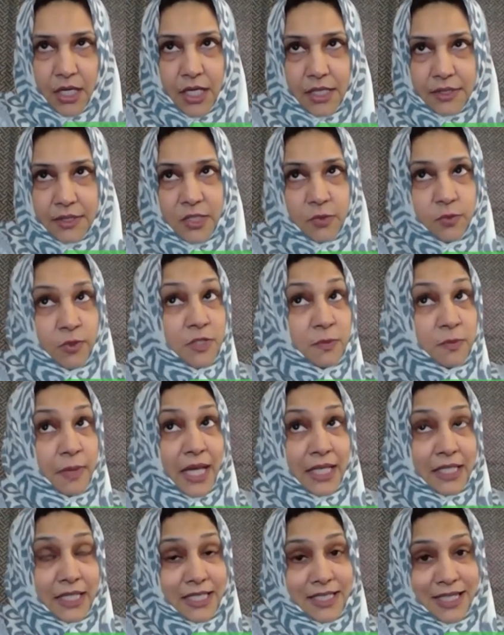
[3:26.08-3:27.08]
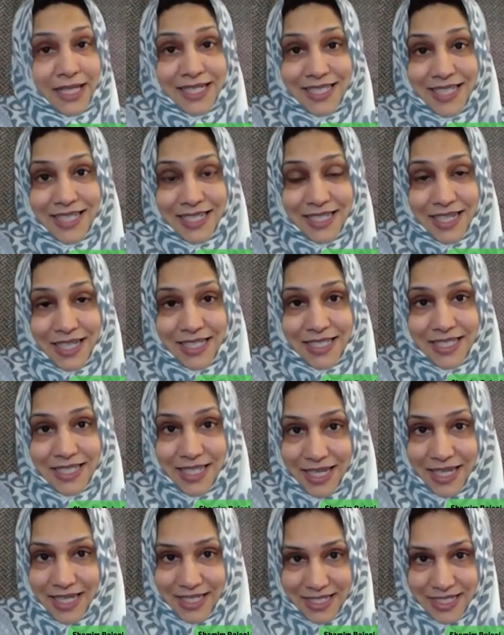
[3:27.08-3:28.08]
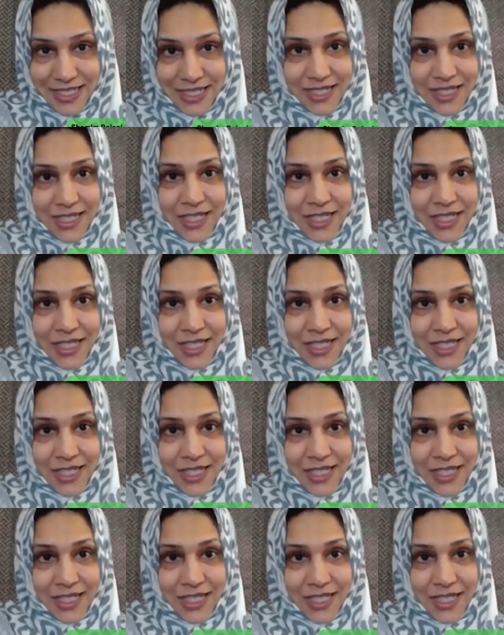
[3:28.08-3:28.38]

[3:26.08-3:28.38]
This was back in 1998.